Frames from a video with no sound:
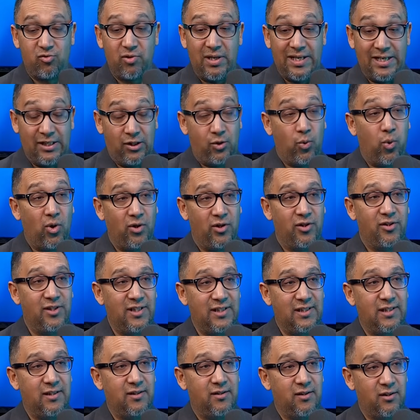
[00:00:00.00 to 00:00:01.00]

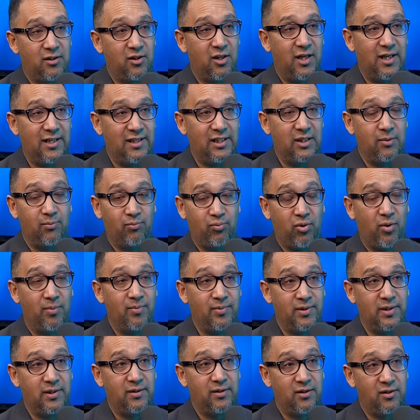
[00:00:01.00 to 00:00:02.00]
inequalities in society and
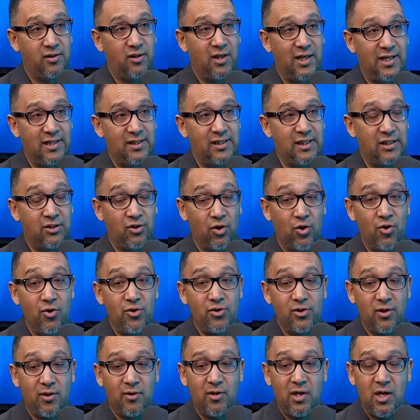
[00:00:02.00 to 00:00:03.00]
problems in society.
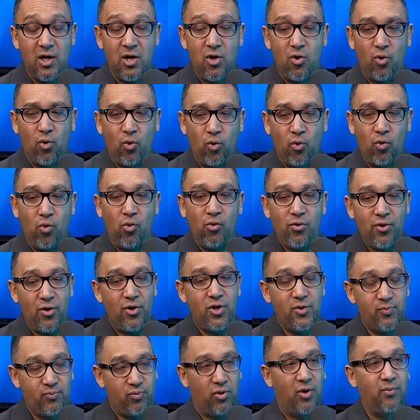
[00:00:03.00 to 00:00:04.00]
All
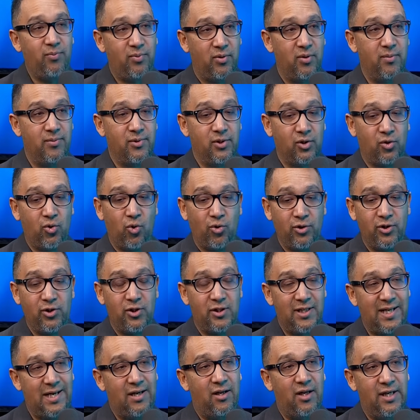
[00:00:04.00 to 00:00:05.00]
those problems, according
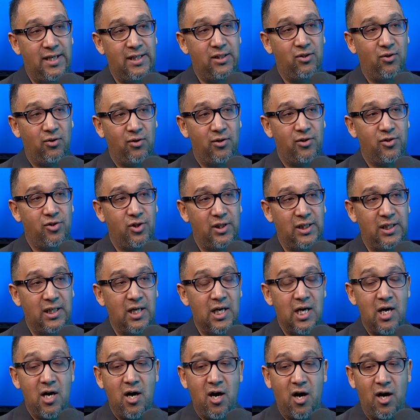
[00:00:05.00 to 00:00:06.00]
to that ideology,
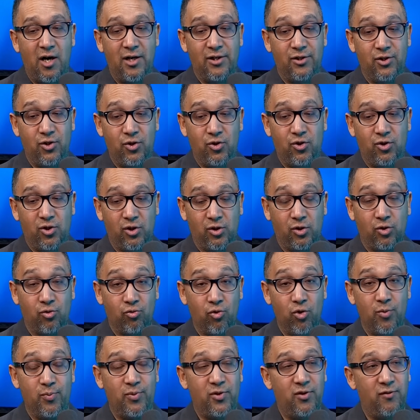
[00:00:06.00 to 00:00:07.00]
are due to
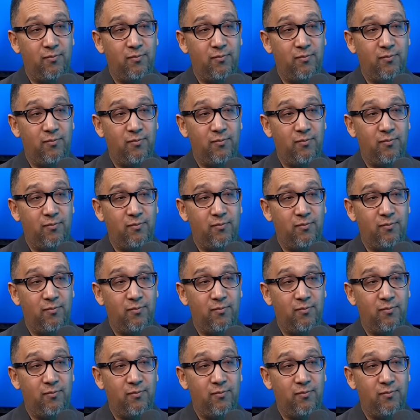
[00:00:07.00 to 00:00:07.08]
groups